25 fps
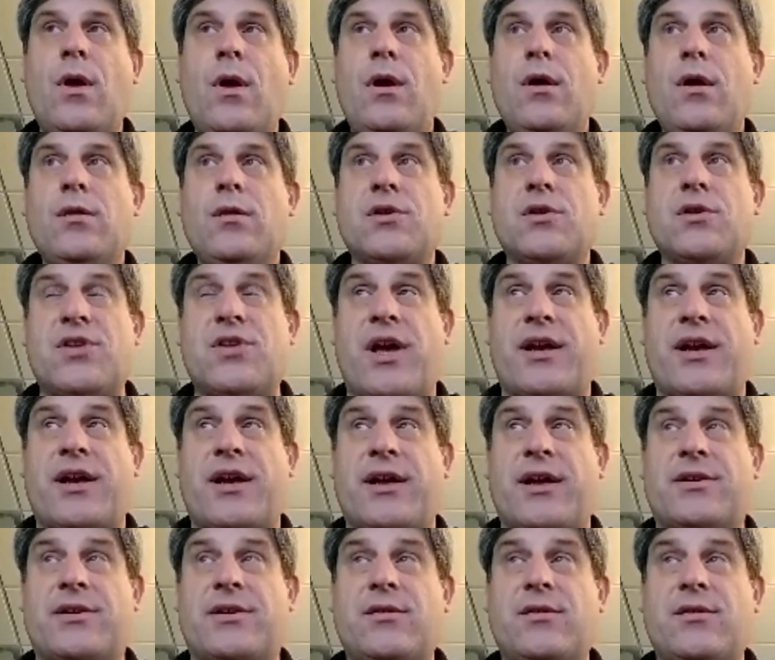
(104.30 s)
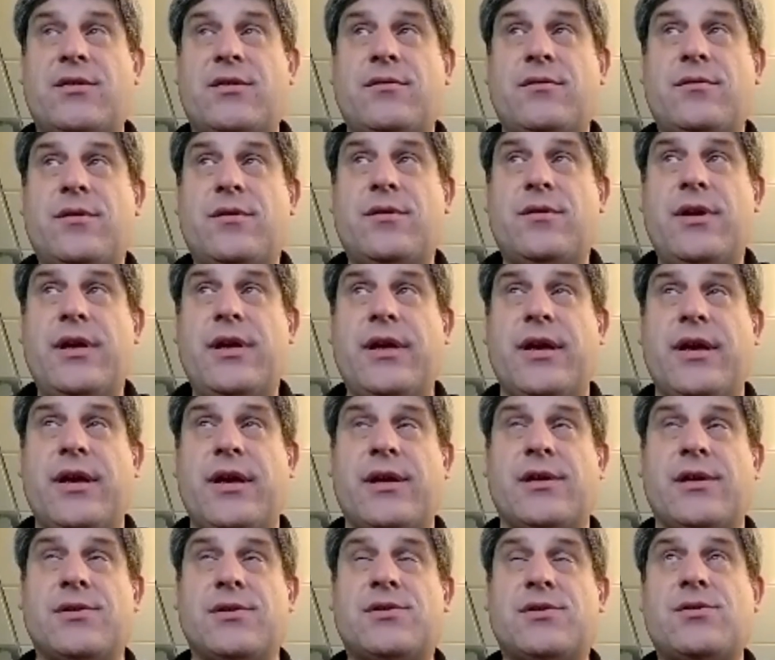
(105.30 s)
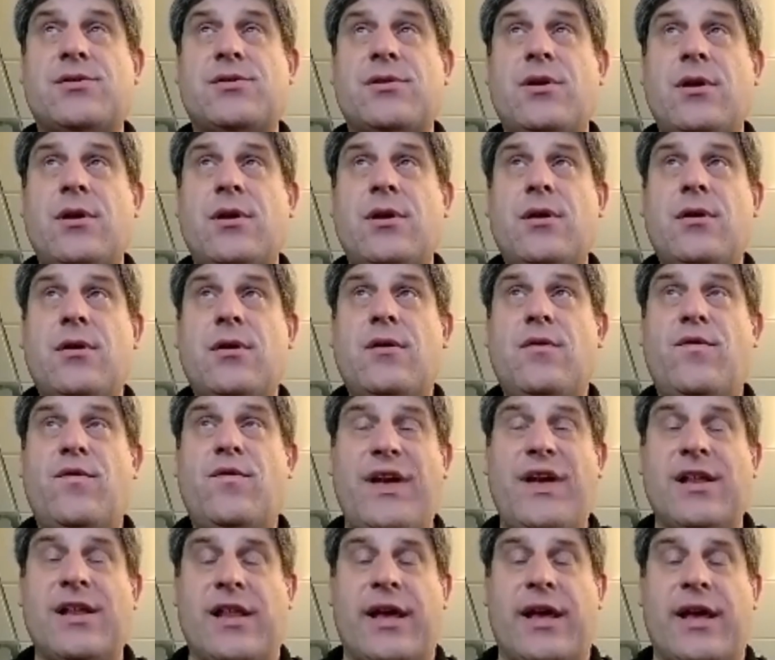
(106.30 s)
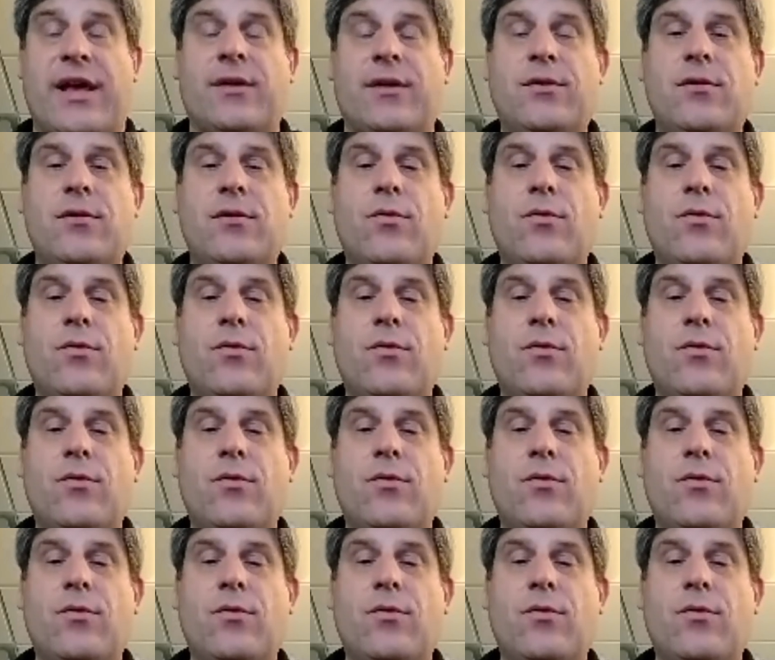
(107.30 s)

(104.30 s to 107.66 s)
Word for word: The second is feeling,